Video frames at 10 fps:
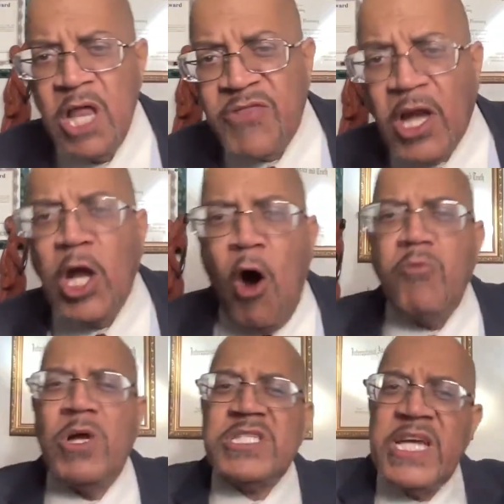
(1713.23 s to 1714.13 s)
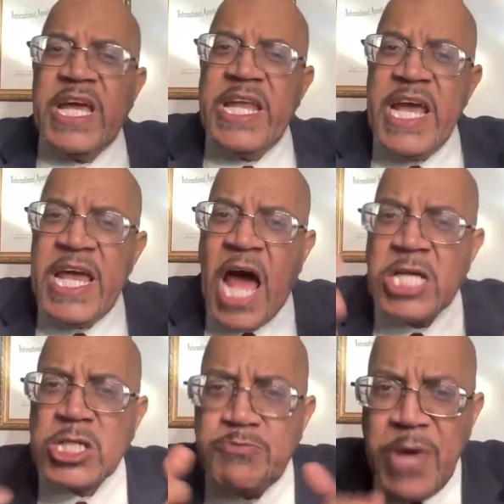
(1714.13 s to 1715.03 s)
the Lord wants to get in our
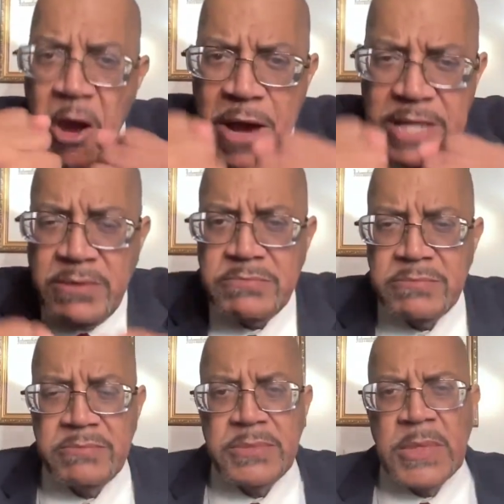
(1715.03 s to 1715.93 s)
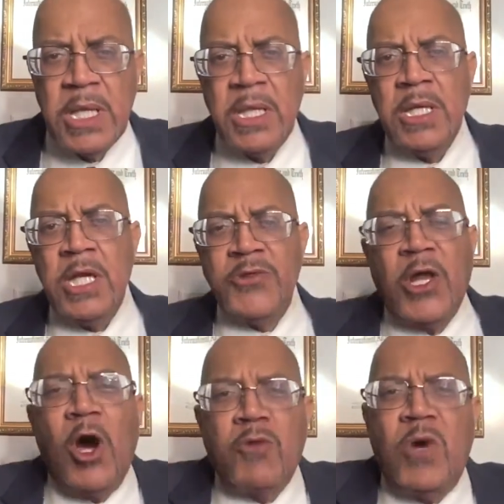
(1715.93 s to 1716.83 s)
spirit the
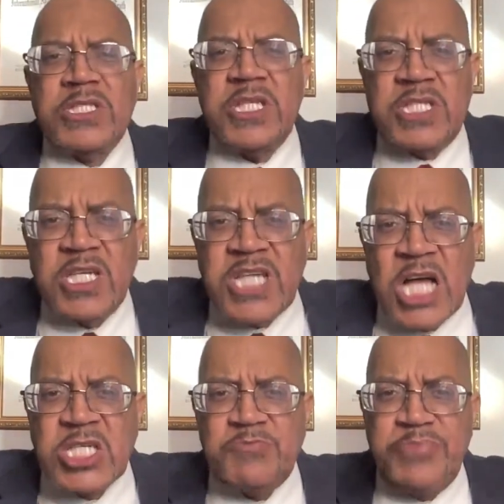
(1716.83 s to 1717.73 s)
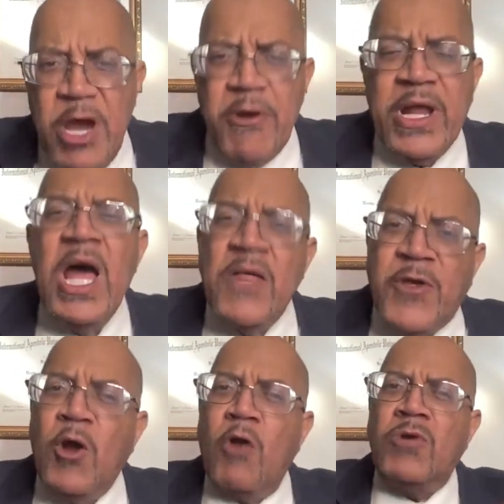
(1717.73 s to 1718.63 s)
Lord wants to touch our spirit.
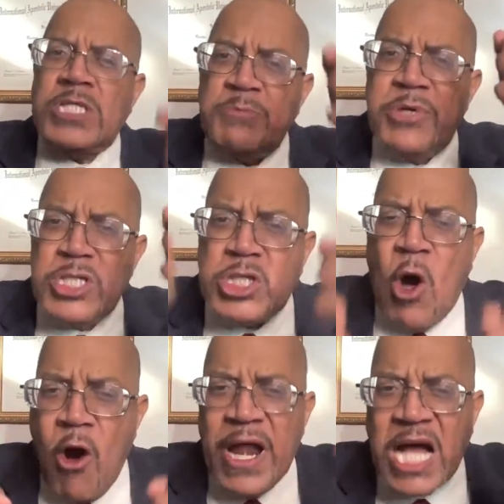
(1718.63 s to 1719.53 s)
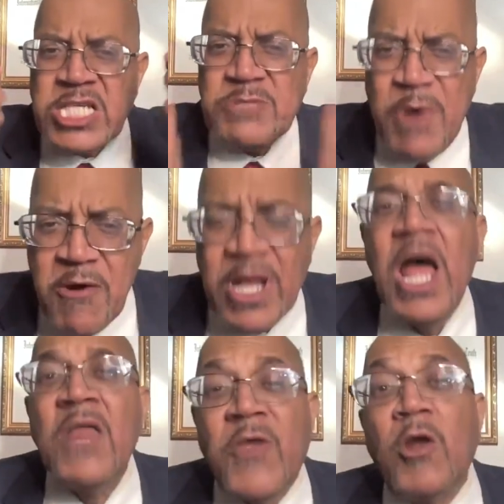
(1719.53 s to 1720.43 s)
The Lord wants to put joy in our spirit.
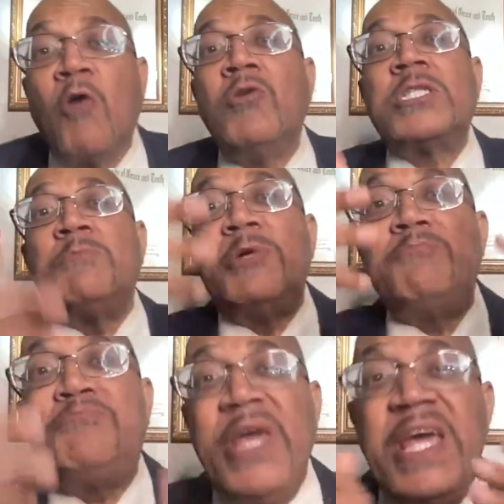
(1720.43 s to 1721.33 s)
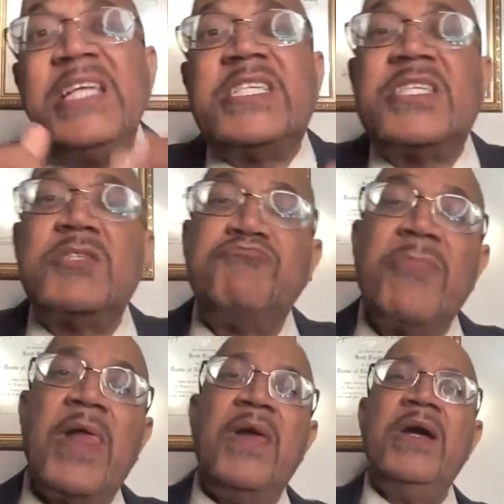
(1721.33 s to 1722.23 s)
The Lord wants to put peace
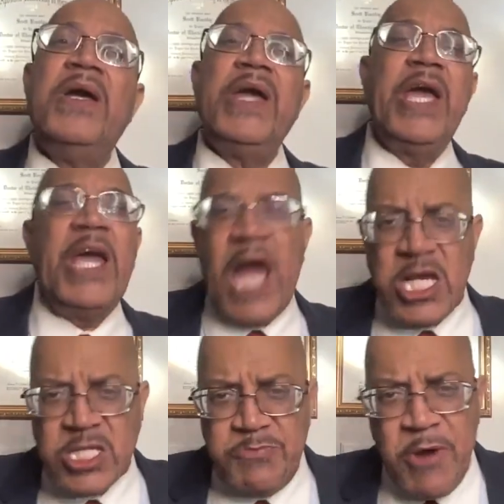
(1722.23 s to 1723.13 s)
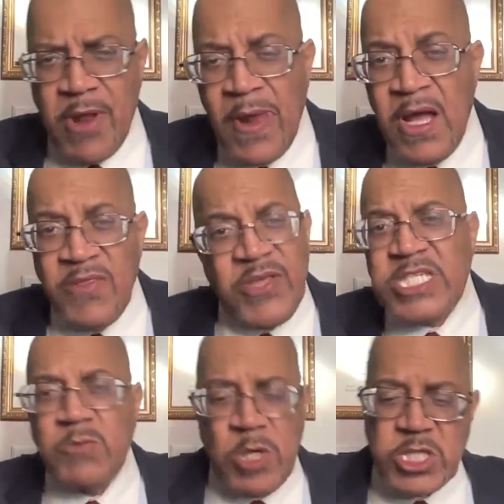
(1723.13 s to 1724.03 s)
in our spirit.
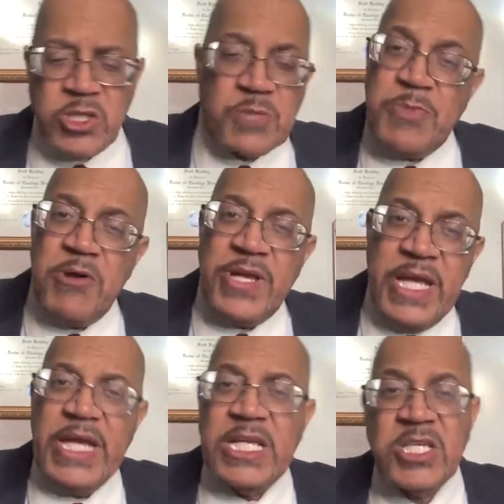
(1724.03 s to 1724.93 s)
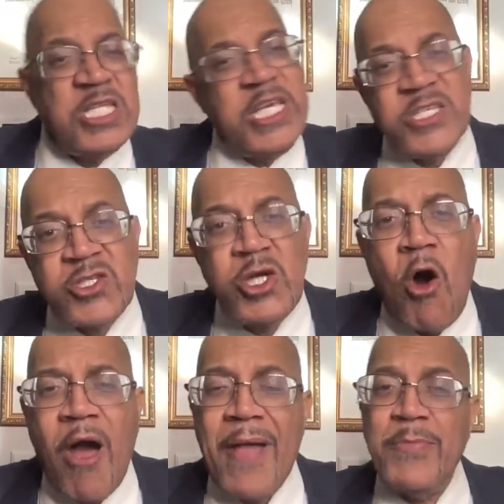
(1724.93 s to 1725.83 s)
This is what your spirit needs it needs joy,